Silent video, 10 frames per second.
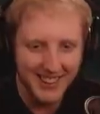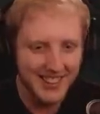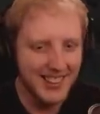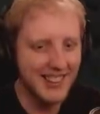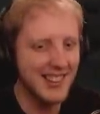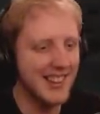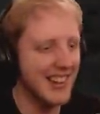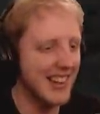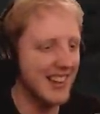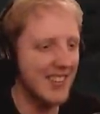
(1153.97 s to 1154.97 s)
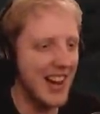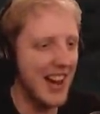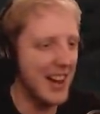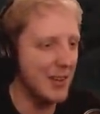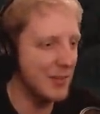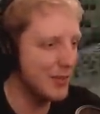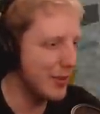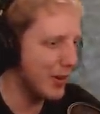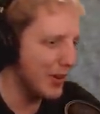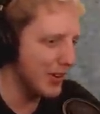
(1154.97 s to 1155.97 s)
um, I have,
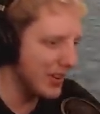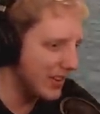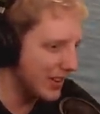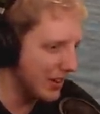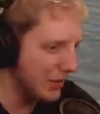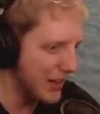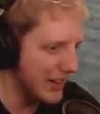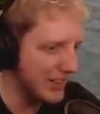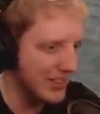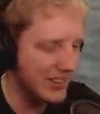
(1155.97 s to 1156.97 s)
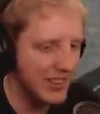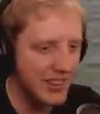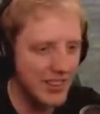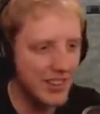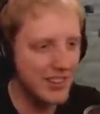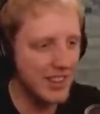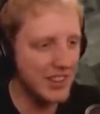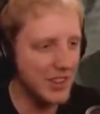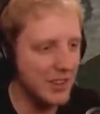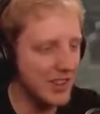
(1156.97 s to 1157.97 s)
for a raid, because I
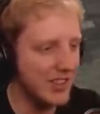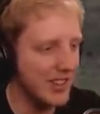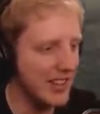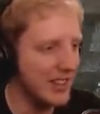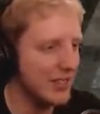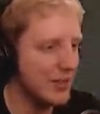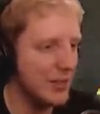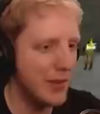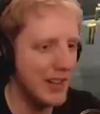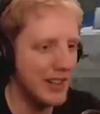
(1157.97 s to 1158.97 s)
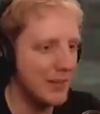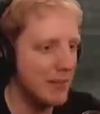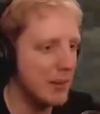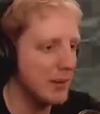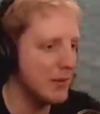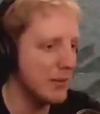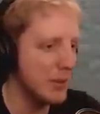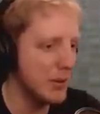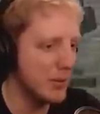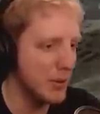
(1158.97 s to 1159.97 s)
could use it to like fight them, but we've
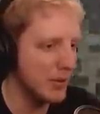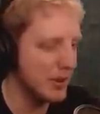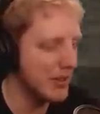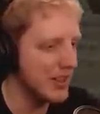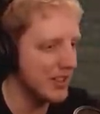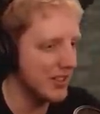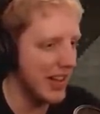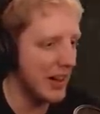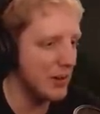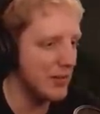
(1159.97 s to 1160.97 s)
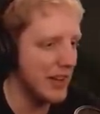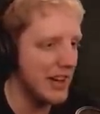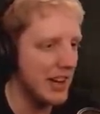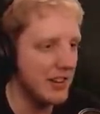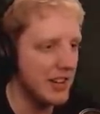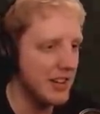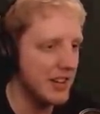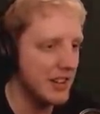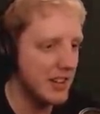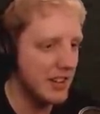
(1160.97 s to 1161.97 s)
moved most of the villagers out of that area.
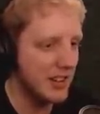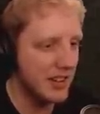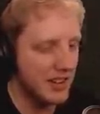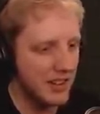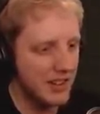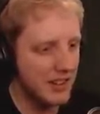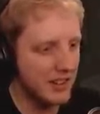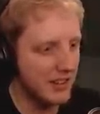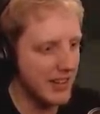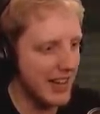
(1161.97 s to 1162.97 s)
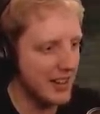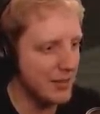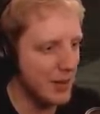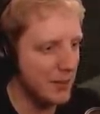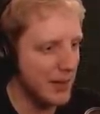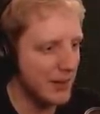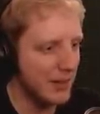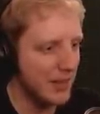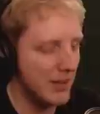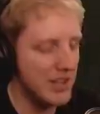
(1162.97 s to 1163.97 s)
They're an iron farm now.
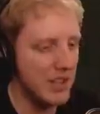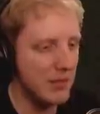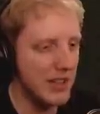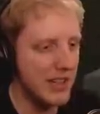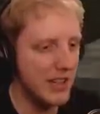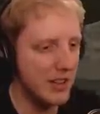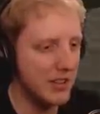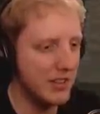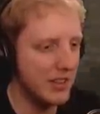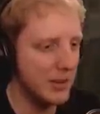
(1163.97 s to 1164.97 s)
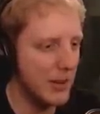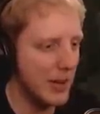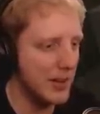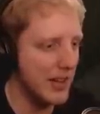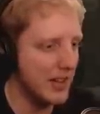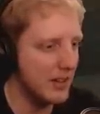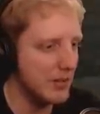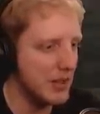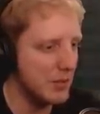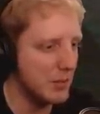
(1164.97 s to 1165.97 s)
I'm actually really curious to know how the hell a
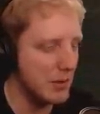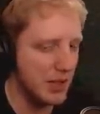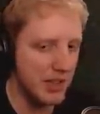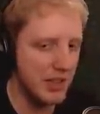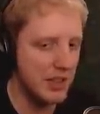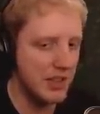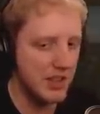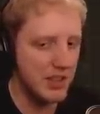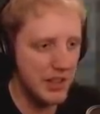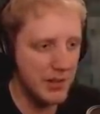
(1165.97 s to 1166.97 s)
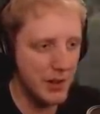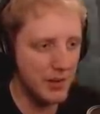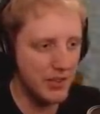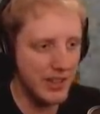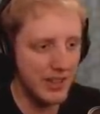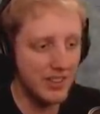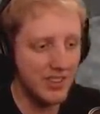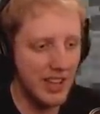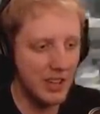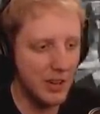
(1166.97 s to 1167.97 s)
raid would work if I was to like
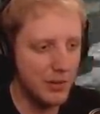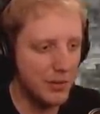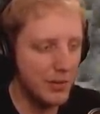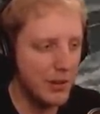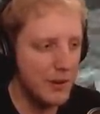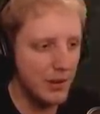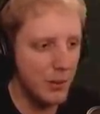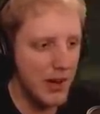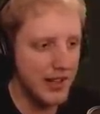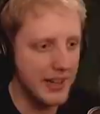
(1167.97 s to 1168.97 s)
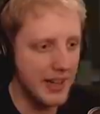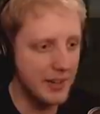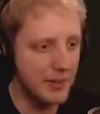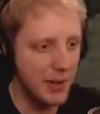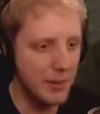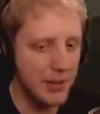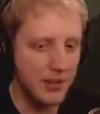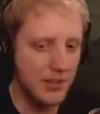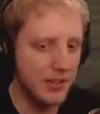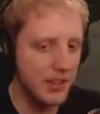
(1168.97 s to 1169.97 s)
set it off where the iron farm
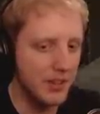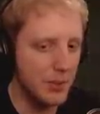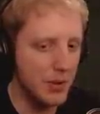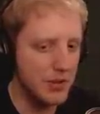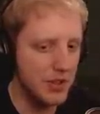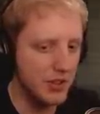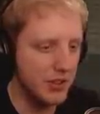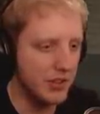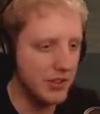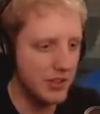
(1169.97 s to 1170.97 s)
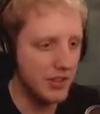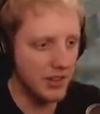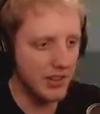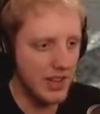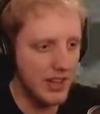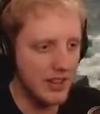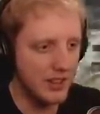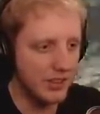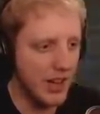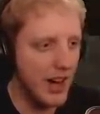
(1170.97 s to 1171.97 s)
is at spawn chunks, because they're in
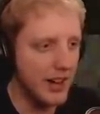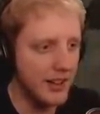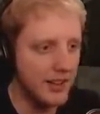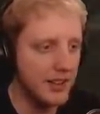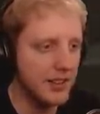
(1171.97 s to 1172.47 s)
the sky